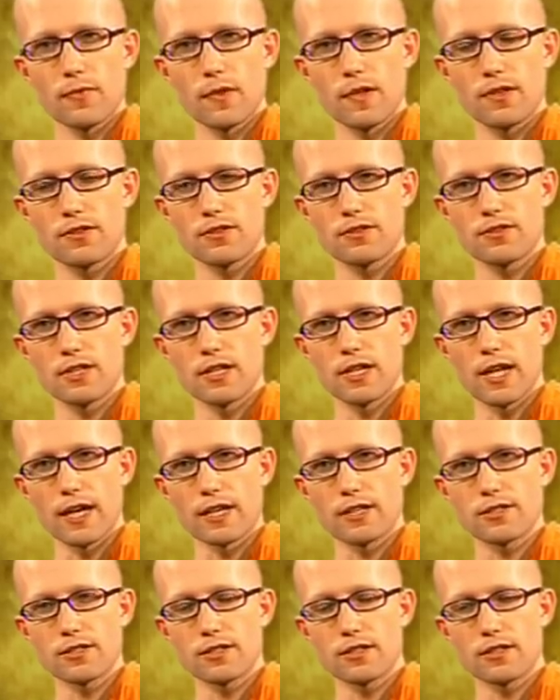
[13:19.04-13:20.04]
This is the
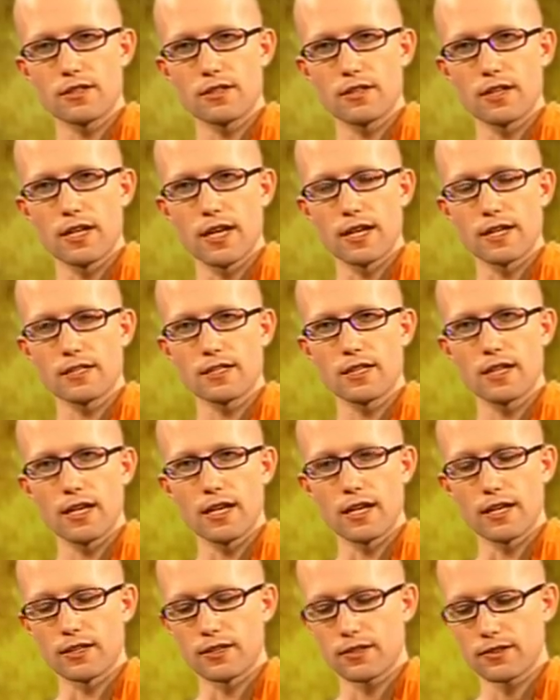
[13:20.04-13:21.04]
next, the next
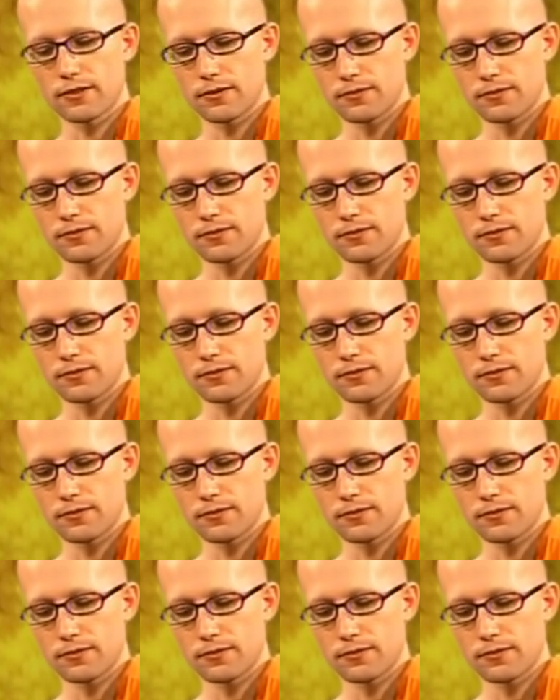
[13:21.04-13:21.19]
link.